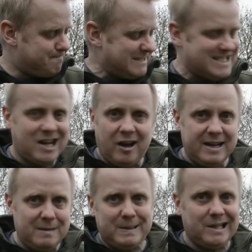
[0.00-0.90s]
a
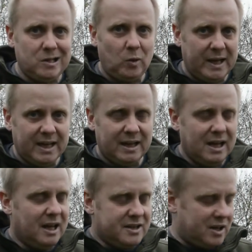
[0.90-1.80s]
tiny bit annoying.
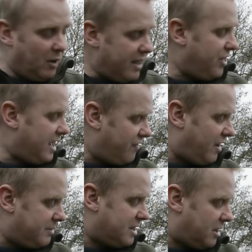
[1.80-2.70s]
So I think if I
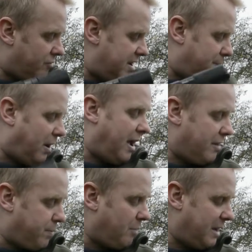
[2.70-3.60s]
was going to rebuy,
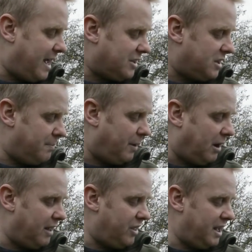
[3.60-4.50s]
I'd probably actually
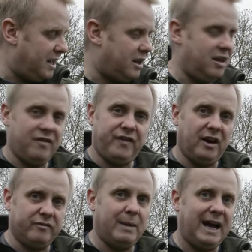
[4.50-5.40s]
buy the
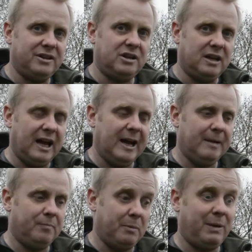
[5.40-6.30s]
Q5 match,
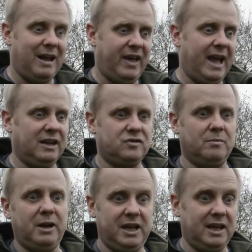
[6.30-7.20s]
and pay that extra
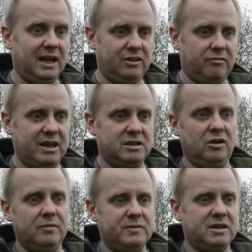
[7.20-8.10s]
money and get the red
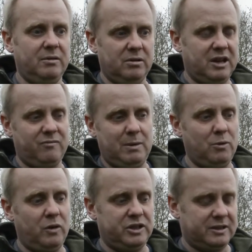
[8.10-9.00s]
dot, so it would give me
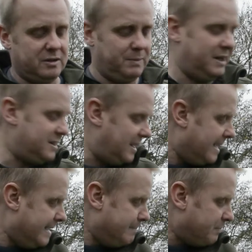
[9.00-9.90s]
more adjustability.
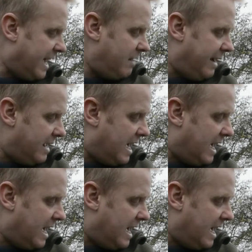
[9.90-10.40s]
Anyway,